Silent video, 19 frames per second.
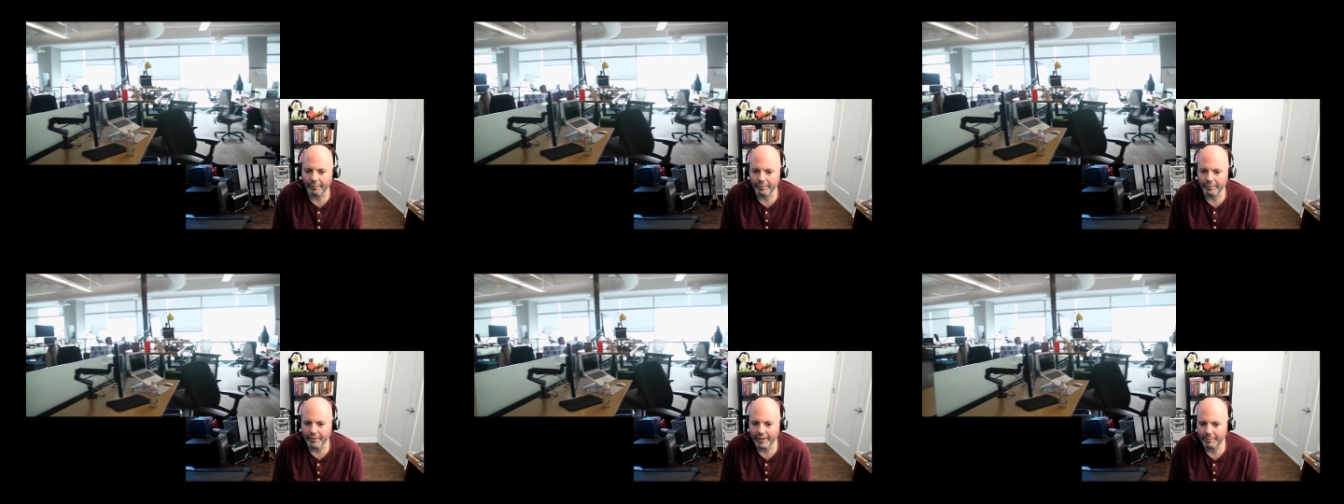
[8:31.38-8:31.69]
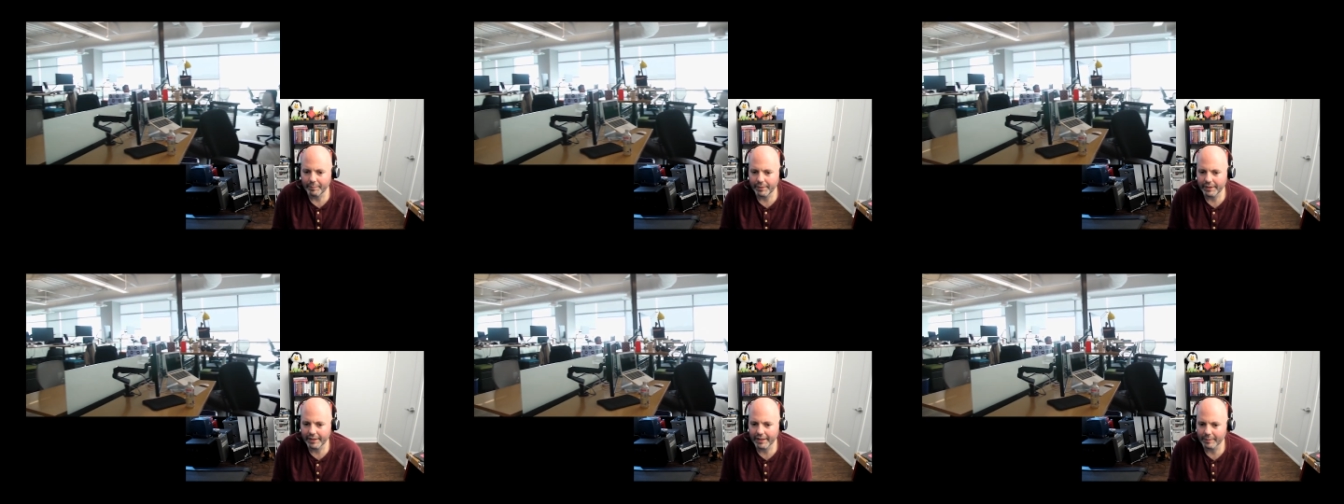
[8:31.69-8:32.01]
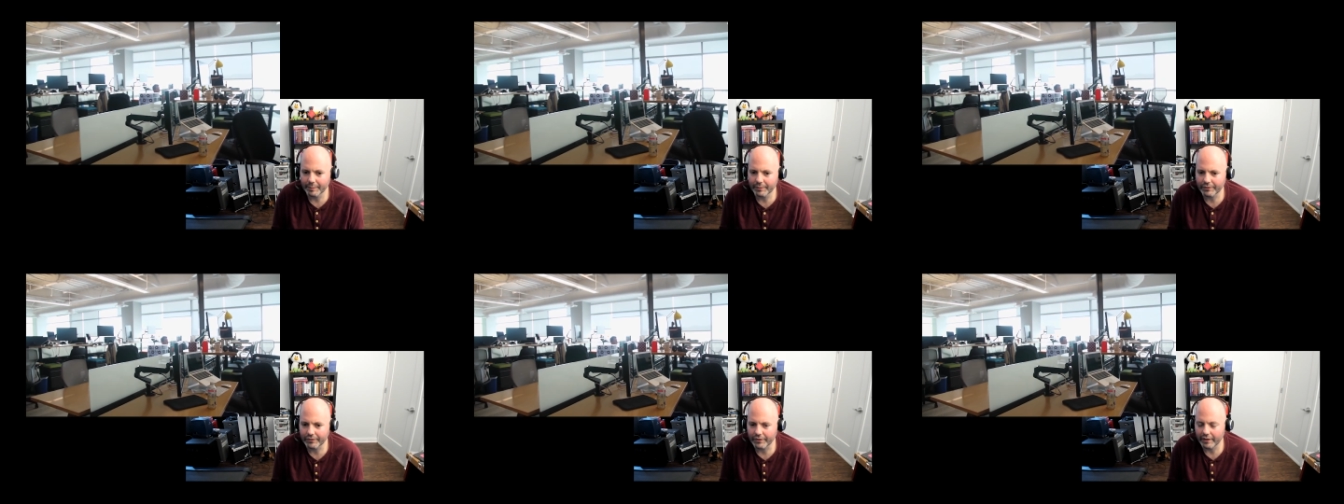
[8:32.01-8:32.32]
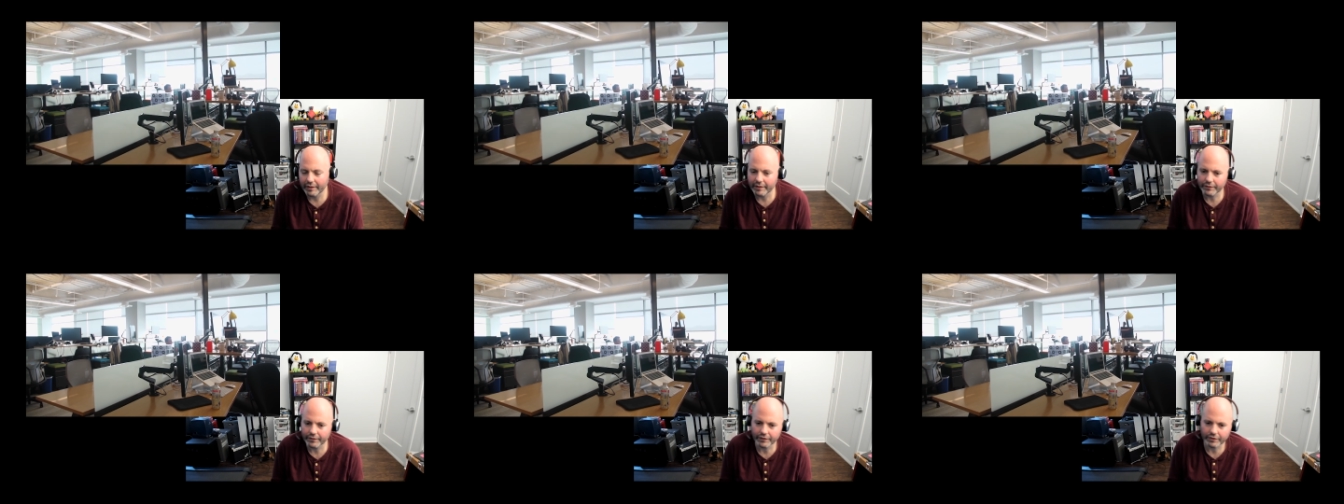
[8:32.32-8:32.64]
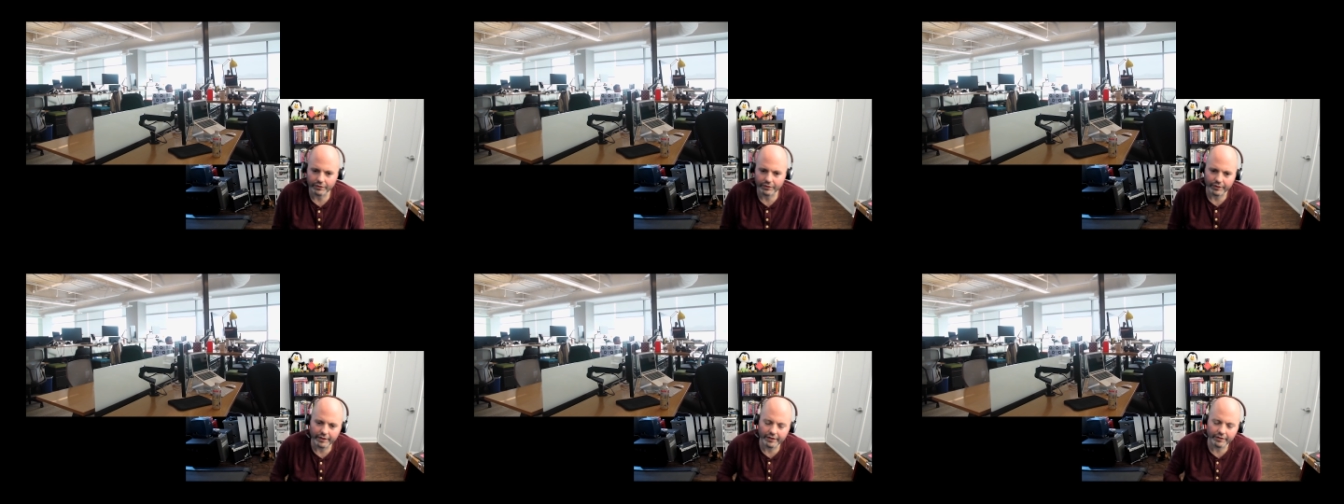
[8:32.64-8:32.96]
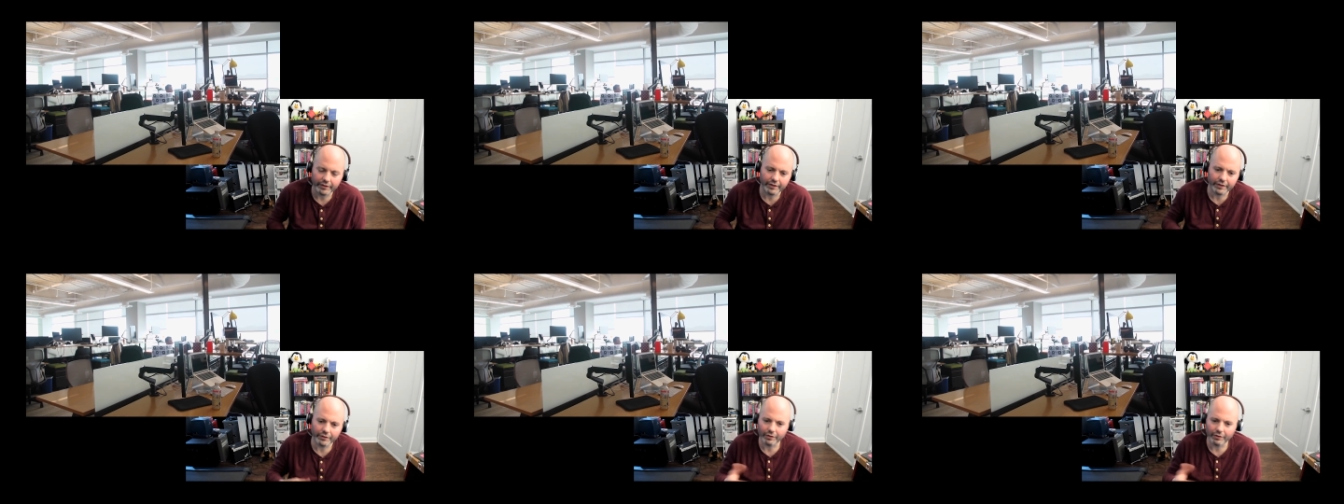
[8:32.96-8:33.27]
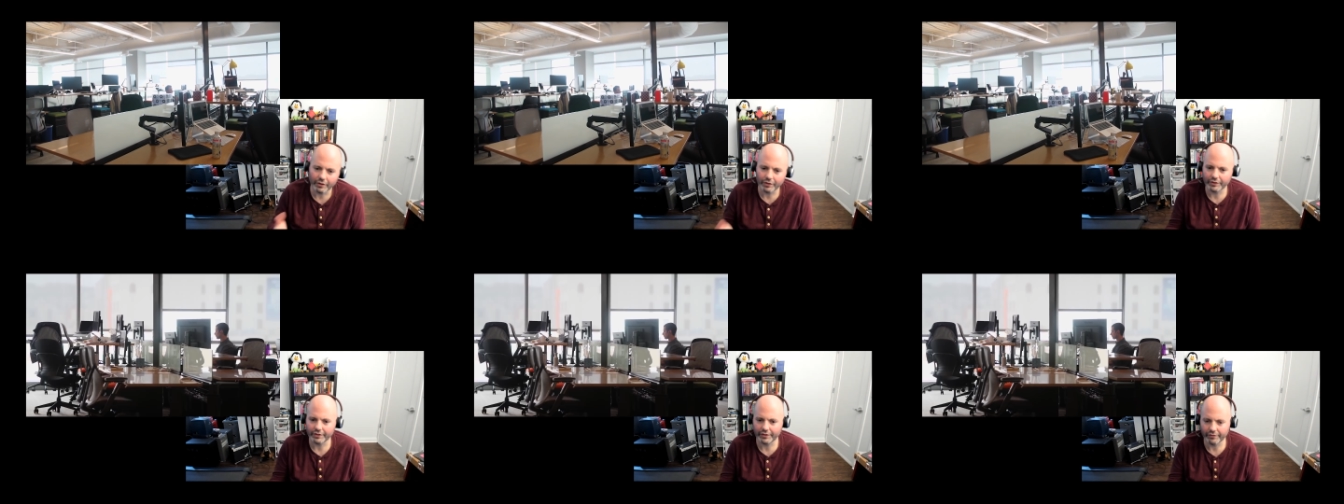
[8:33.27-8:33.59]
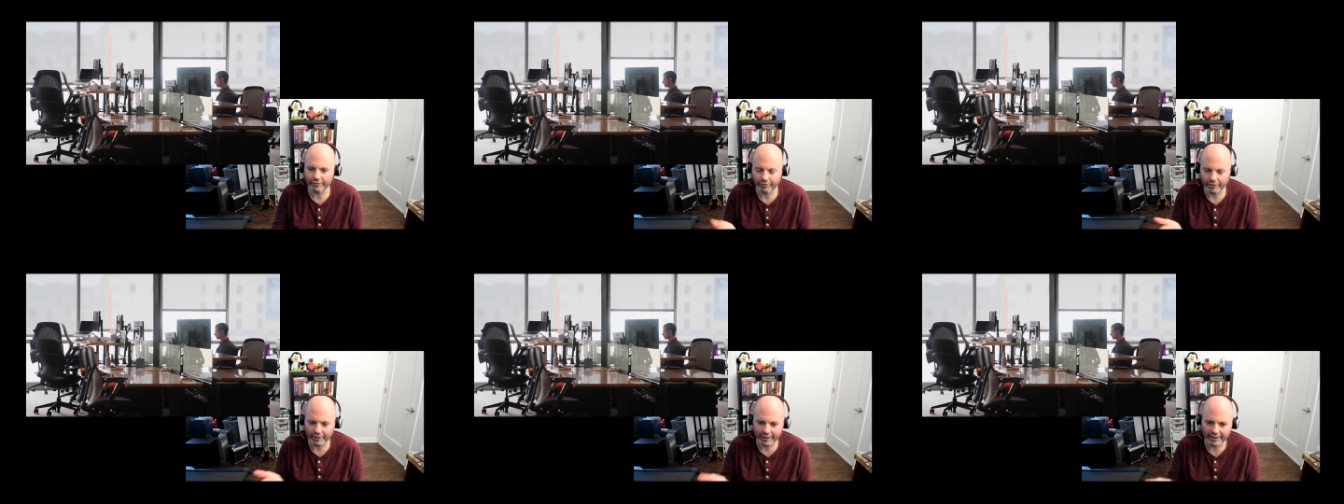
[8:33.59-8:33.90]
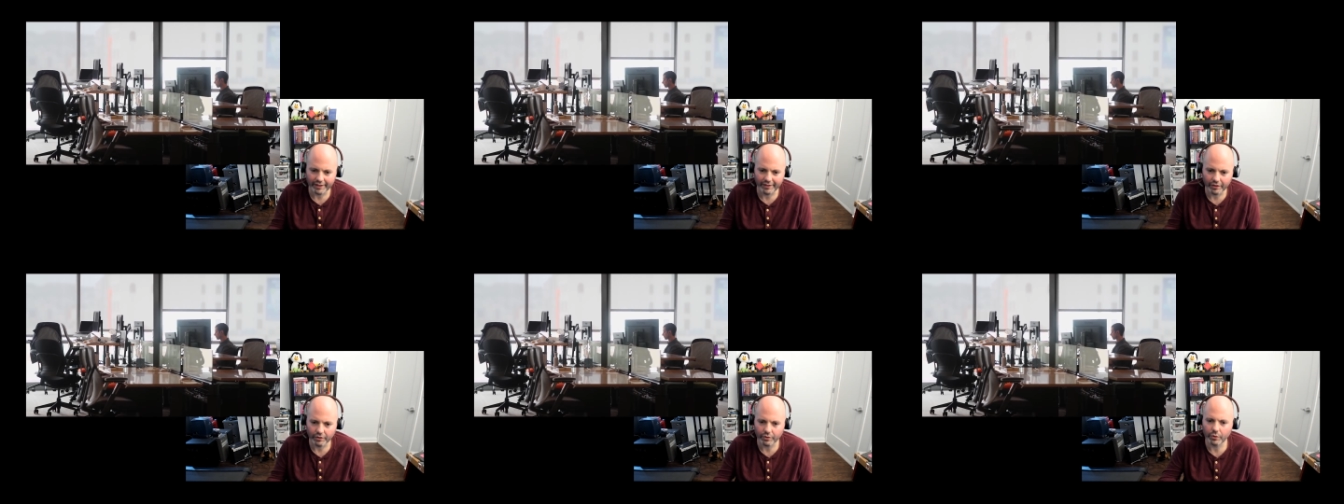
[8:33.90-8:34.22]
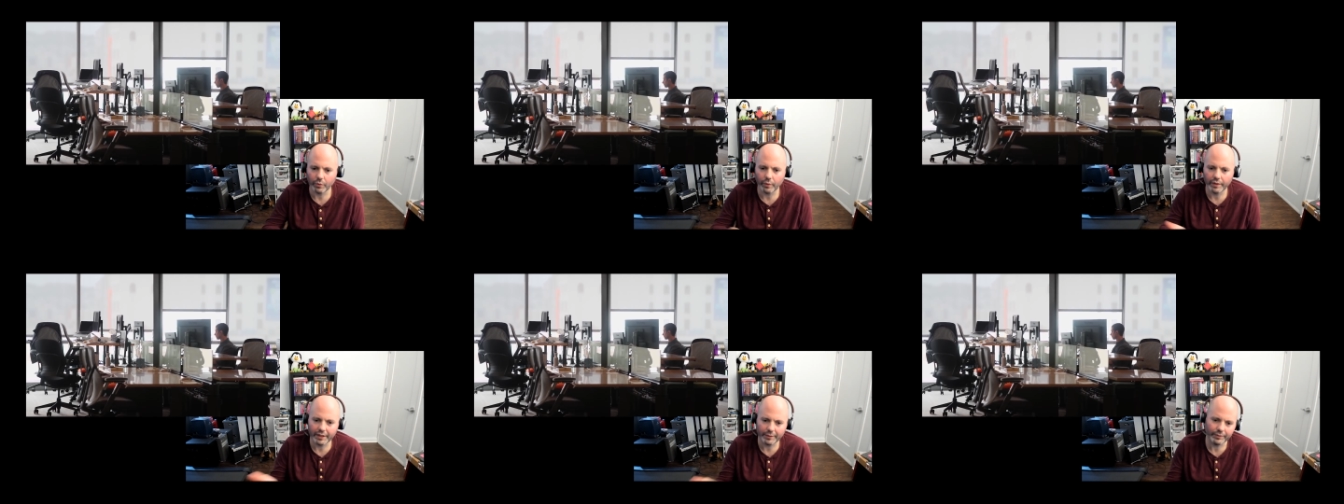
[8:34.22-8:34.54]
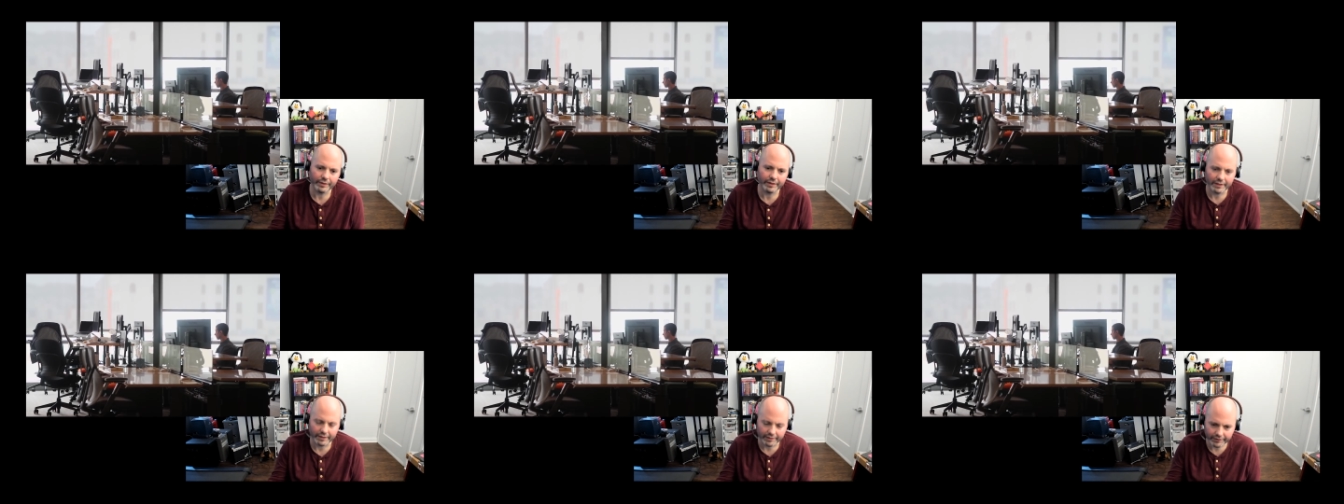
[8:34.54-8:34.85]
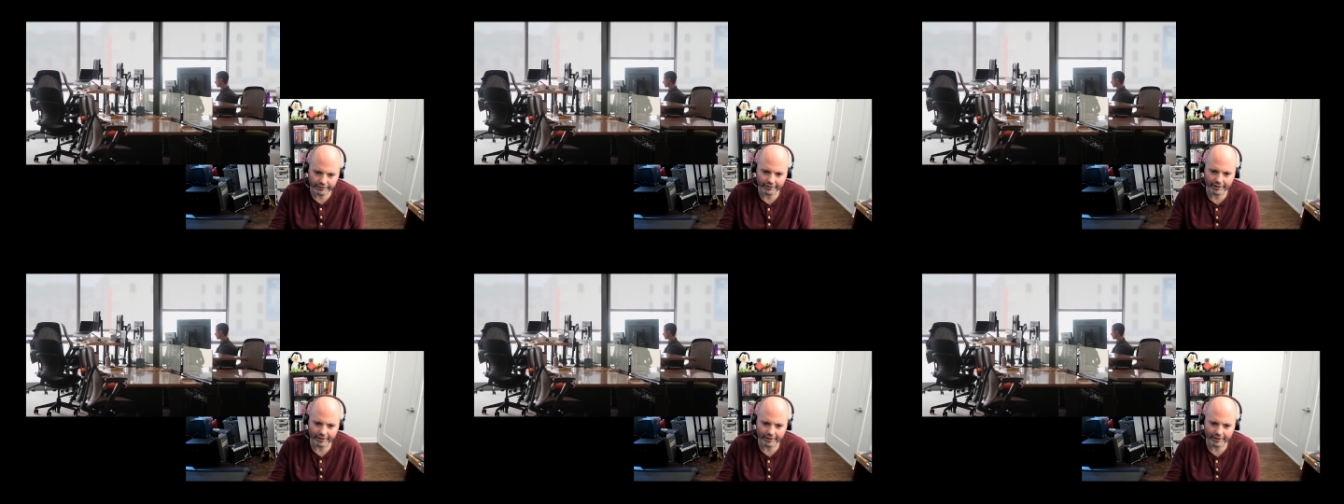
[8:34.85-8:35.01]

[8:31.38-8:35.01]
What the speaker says: it becomes very difficult. You no longer really know who anyone is.